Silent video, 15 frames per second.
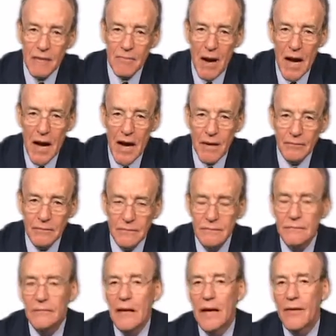mom
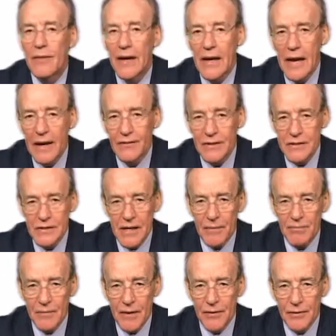and they have a
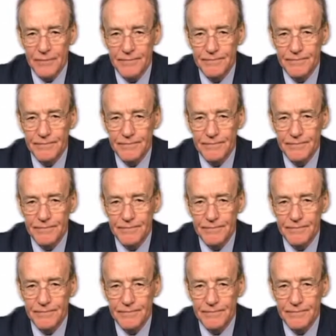stepmother.